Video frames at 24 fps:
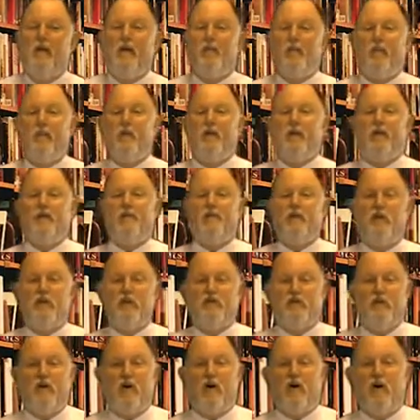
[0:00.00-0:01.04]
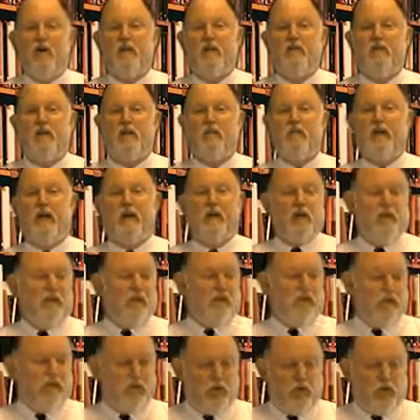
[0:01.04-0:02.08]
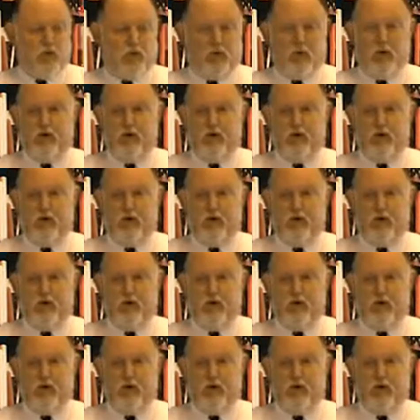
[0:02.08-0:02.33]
But when they first started, there'd be a little cooler,